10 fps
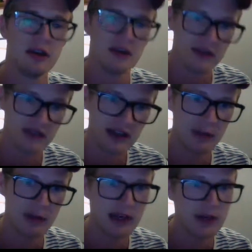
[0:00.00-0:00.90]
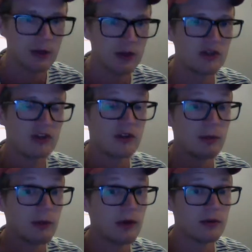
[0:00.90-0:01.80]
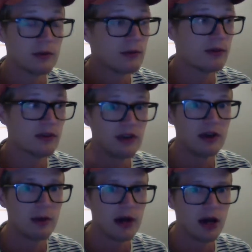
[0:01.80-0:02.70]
cinnamon, which is mostly what